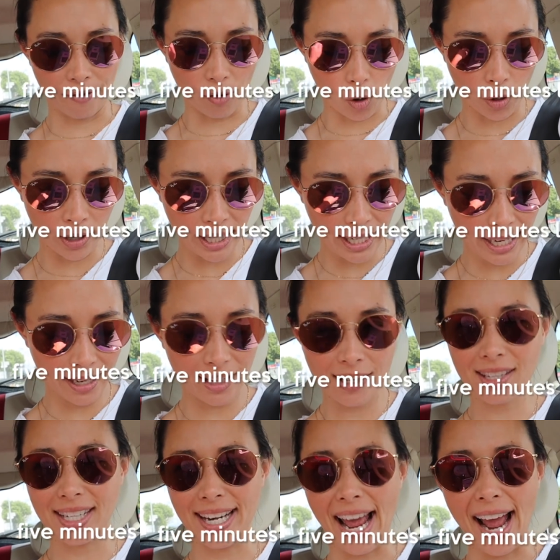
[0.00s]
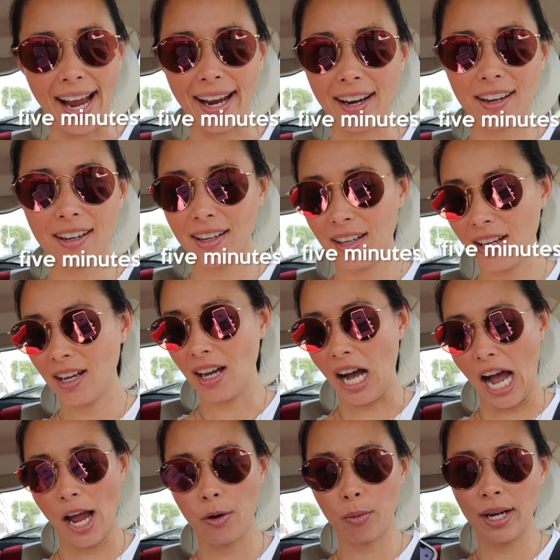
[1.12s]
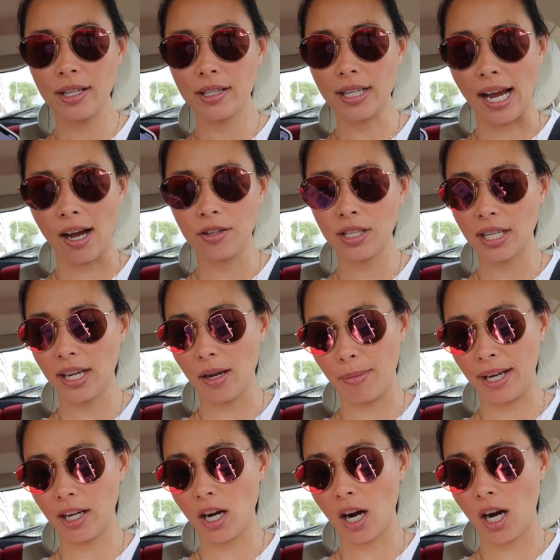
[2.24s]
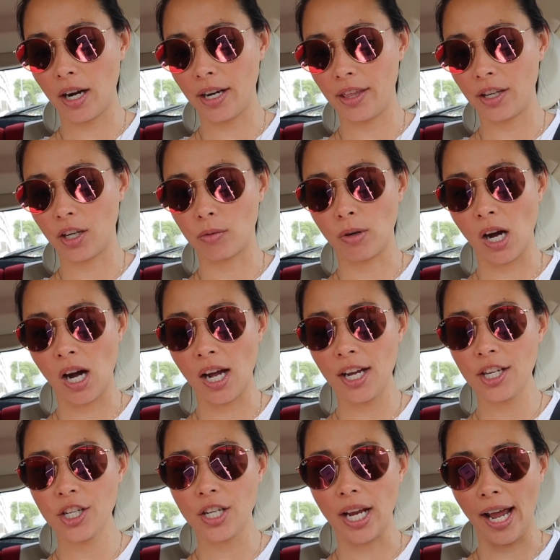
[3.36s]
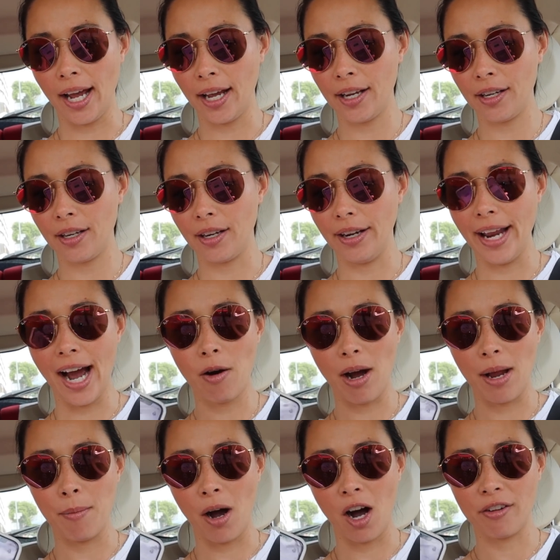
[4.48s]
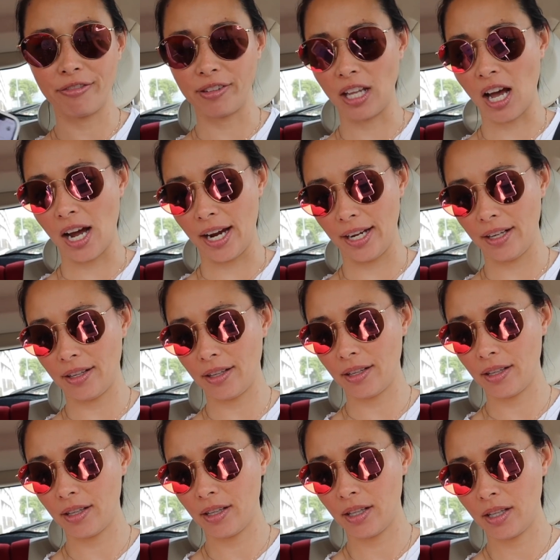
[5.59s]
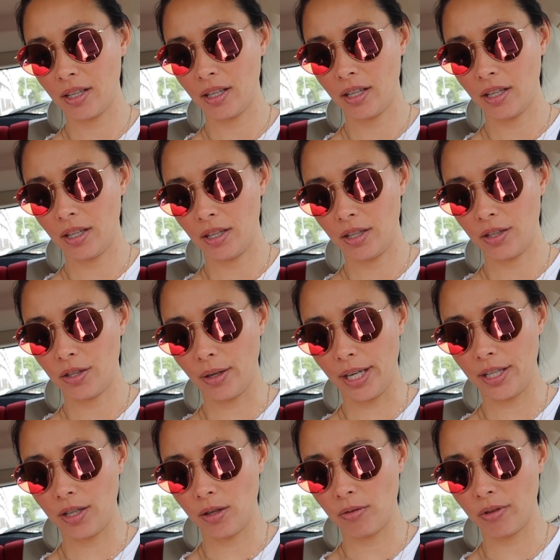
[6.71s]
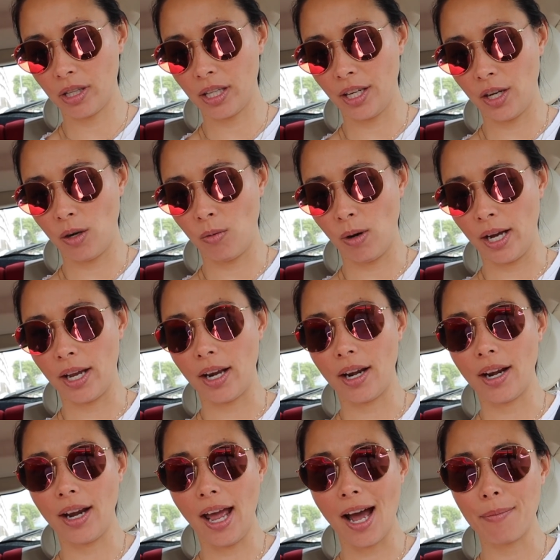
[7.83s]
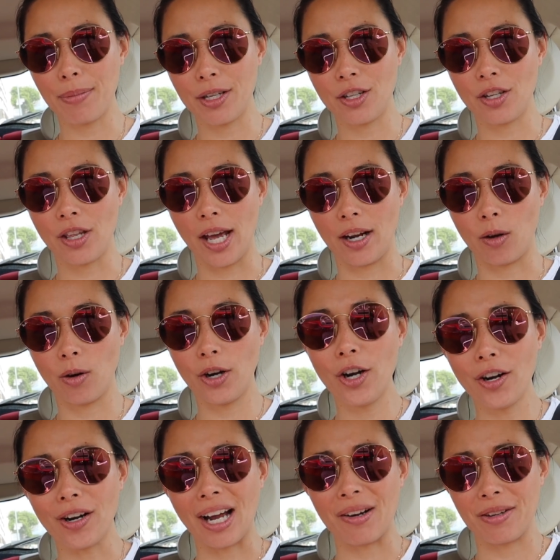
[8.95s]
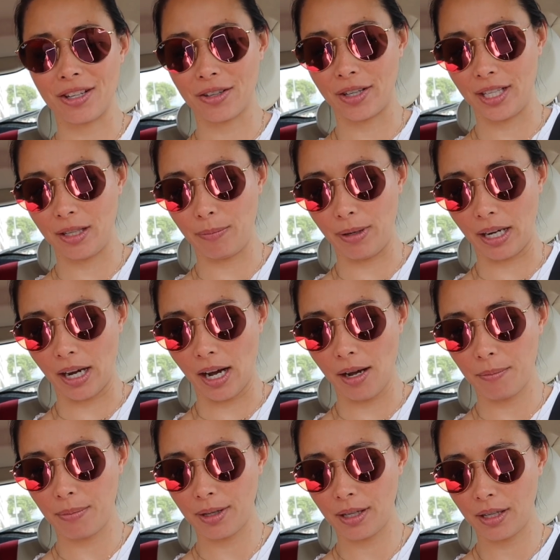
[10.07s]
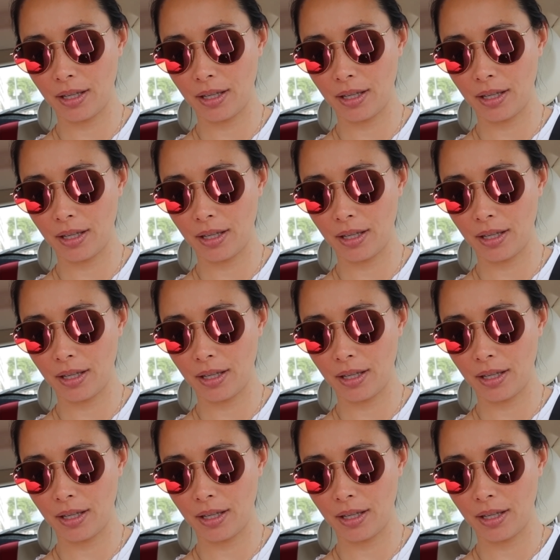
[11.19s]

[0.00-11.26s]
I've already hit a snag. I went down to get my car in the garage, and now I'm offline. So I don't really know what happened to that order I was going to pick up.